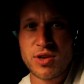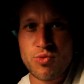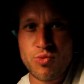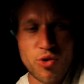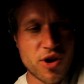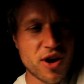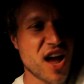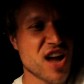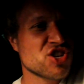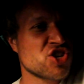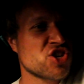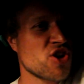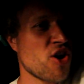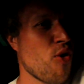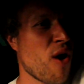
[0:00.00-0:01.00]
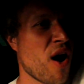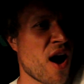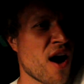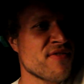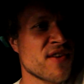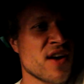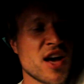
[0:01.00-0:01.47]
Would I show
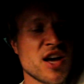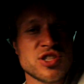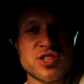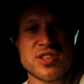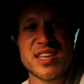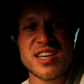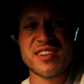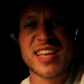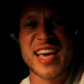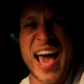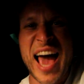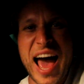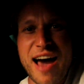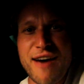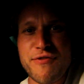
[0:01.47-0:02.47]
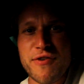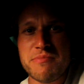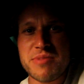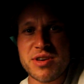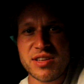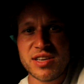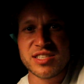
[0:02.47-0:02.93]
off to nearly half a
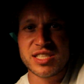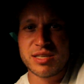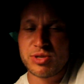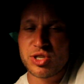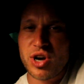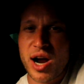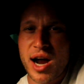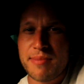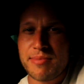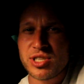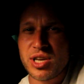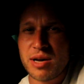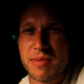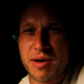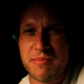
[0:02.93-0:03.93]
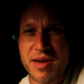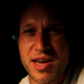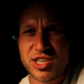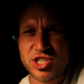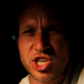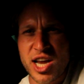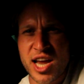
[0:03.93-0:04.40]
million subscribers on my
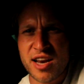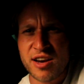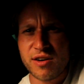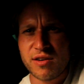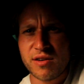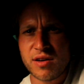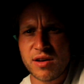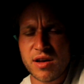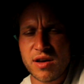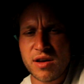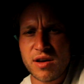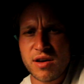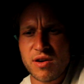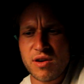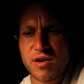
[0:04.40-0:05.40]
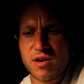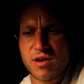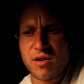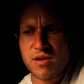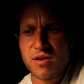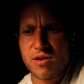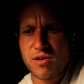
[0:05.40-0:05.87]
main channel
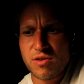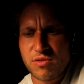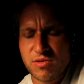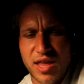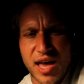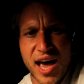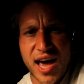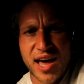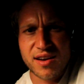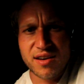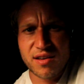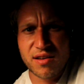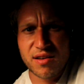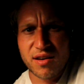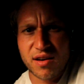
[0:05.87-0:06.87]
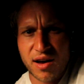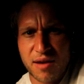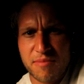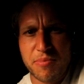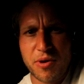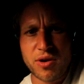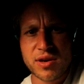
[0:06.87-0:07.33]
that
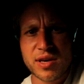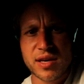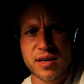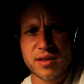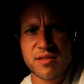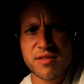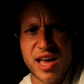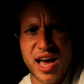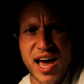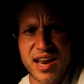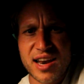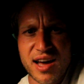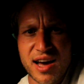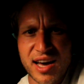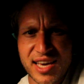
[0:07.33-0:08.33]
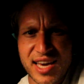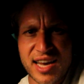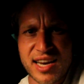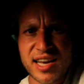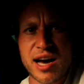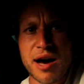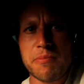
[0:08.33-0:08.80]
I'm bulking, that I
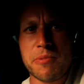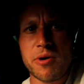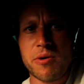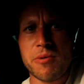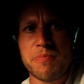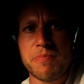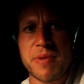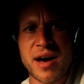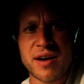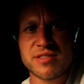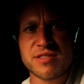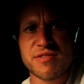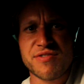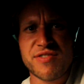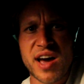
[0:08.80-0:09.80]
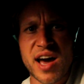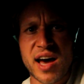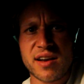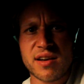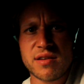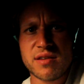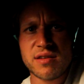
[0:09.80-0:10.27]
gained a couple pounds of
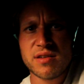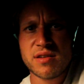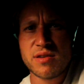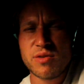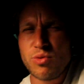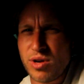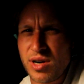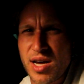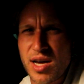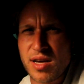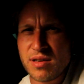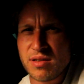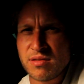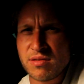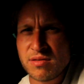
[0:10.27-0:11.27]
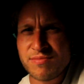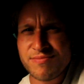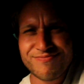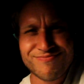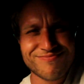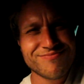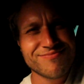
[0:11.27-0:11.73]
fat? Would I?
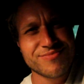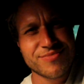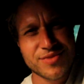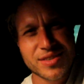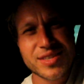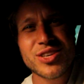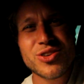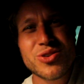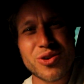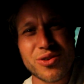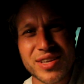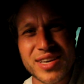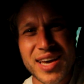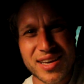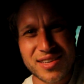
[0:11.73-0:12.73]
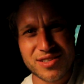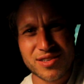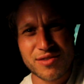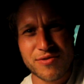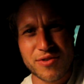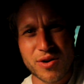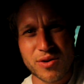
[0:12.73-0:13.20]
You know the
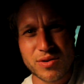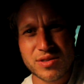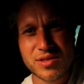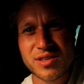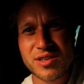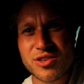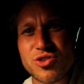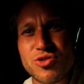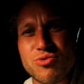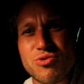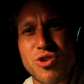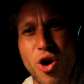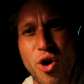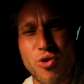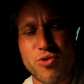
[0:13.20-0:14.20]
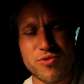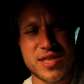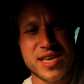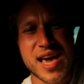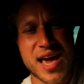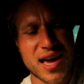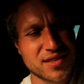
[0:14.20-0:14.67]
answer, folks. You know
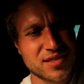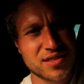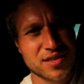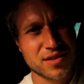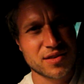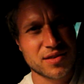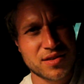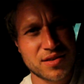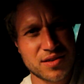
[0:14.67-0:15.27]
the answer.